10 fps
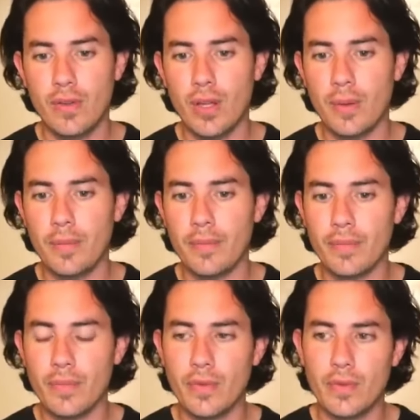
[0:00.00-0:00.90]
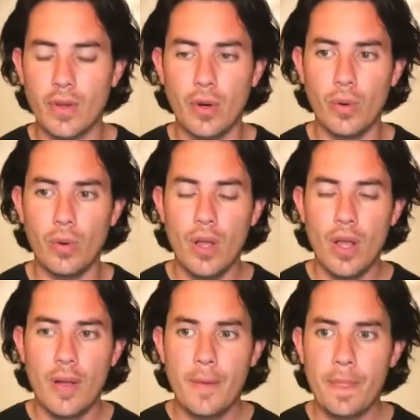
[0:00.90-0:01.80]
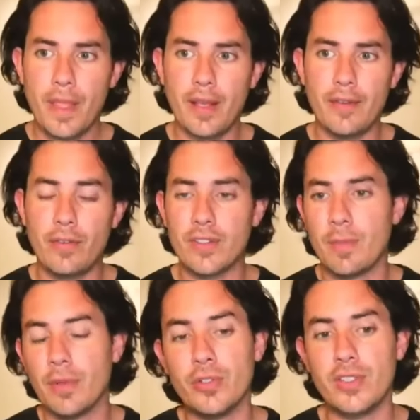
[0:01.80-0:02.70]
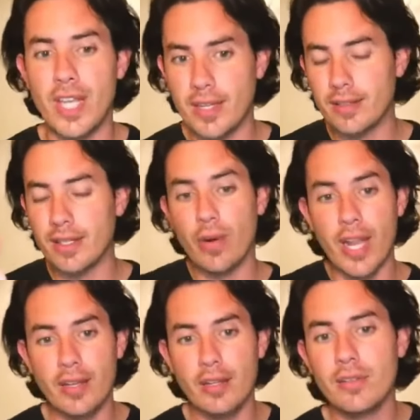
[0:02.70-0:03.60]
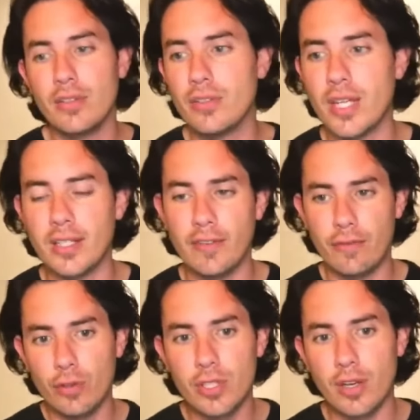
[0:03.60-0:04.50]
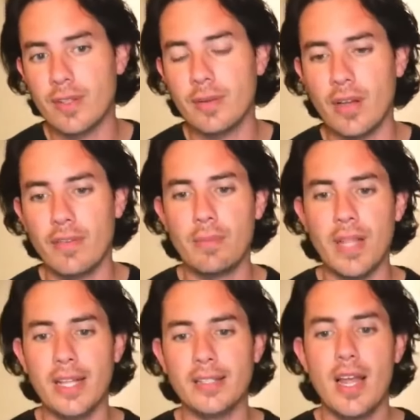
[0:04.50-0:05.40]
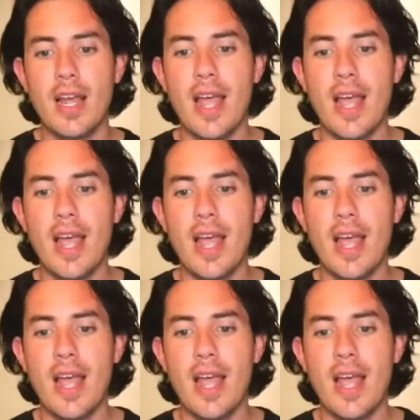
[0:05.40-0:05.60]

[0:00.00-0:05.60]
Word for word: um, so, uh, for example, you take the grain, you take the fruit of the of the plant,